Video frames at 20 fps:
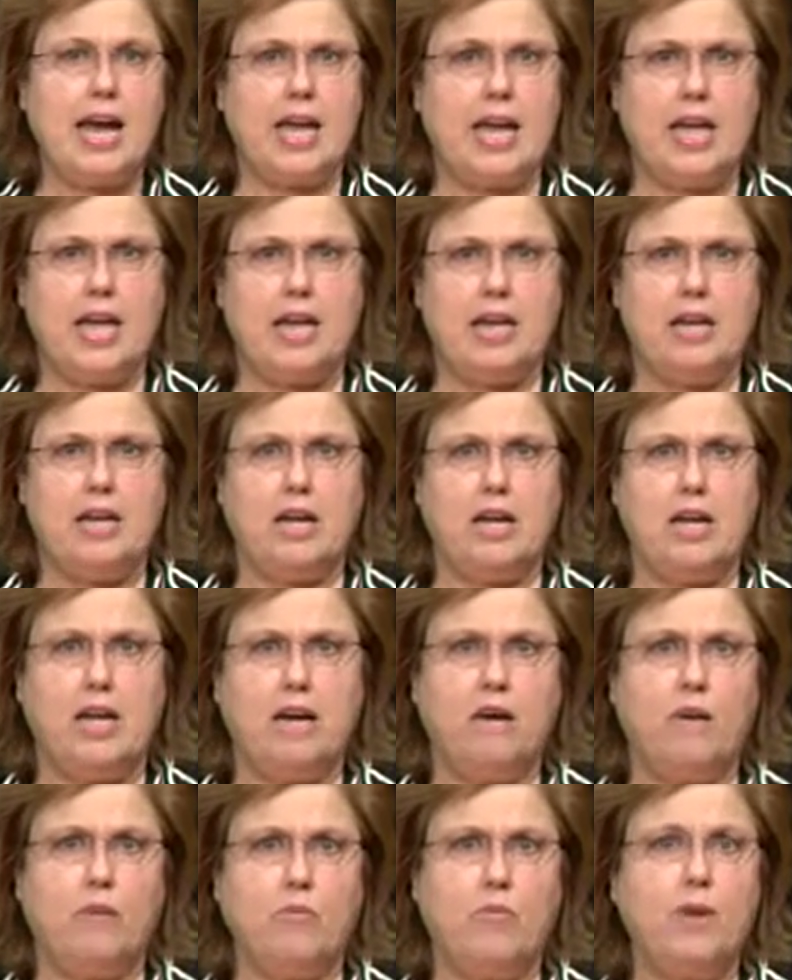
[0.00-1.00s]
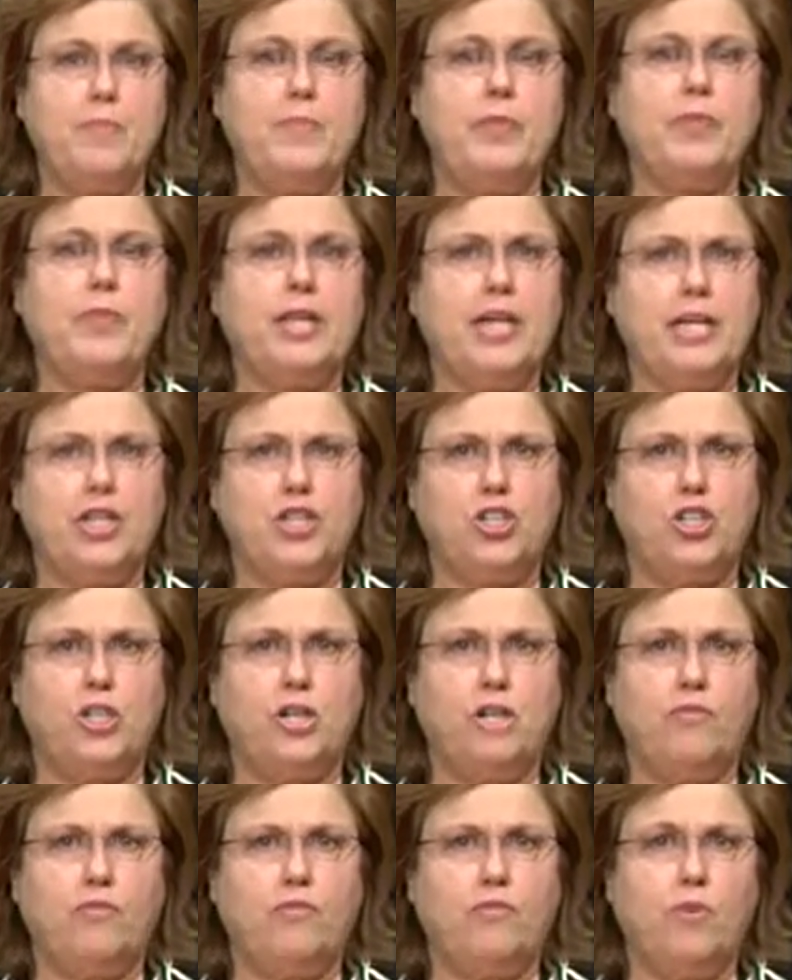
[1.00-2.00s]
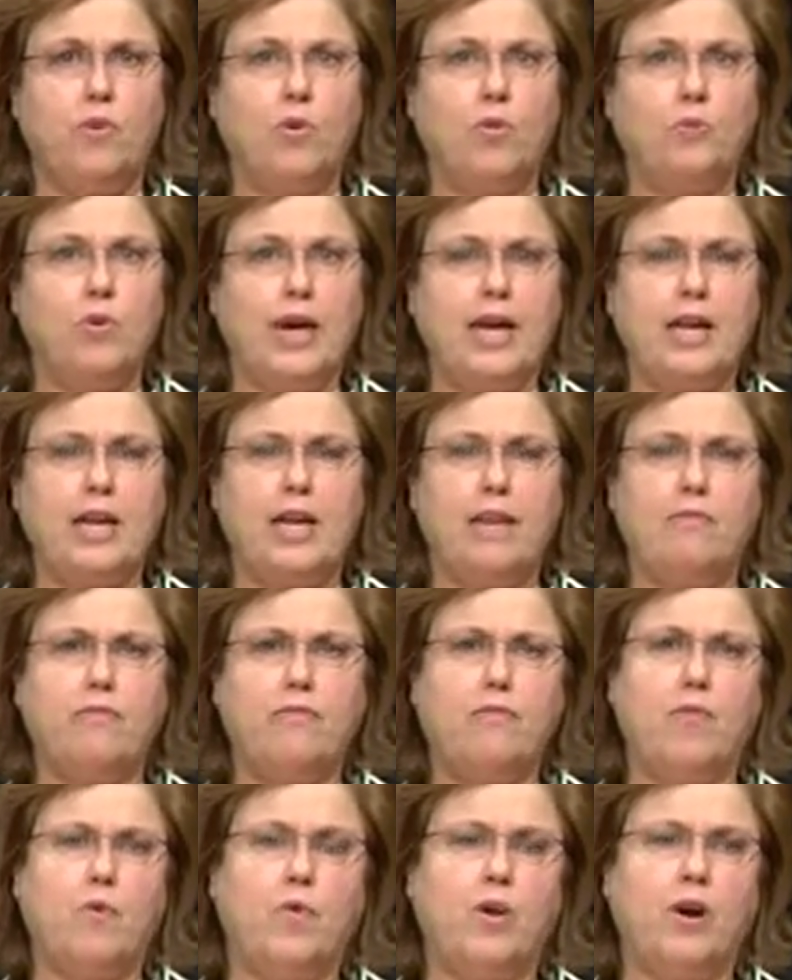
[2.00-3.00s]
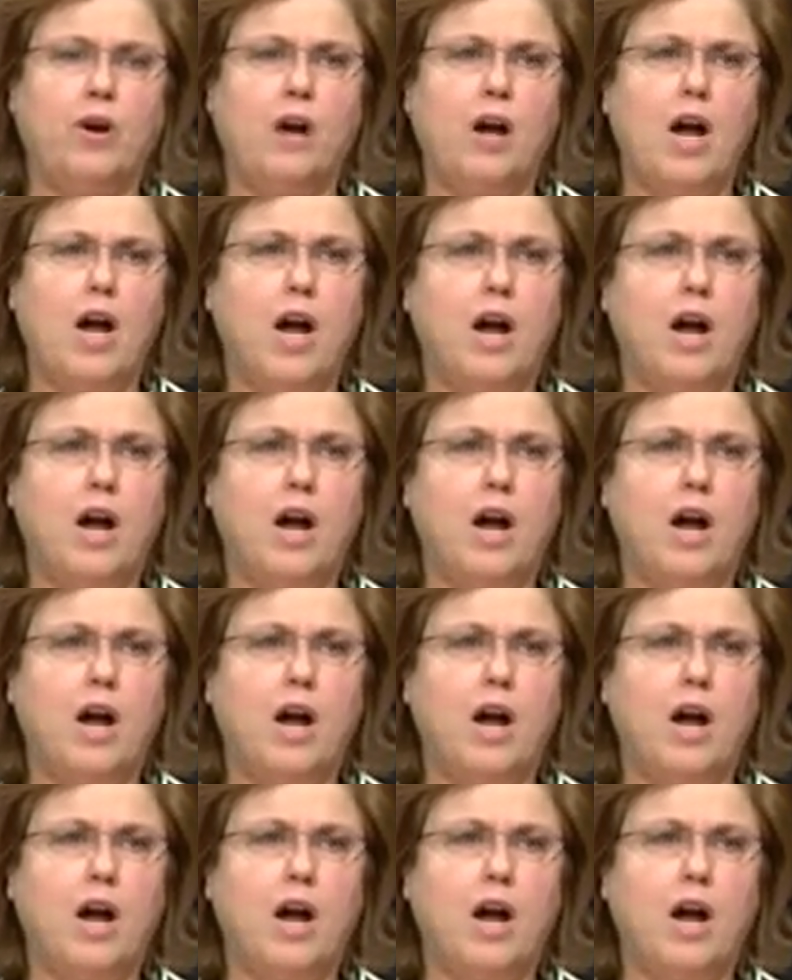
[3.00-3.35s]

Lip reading: had a reputation for writing for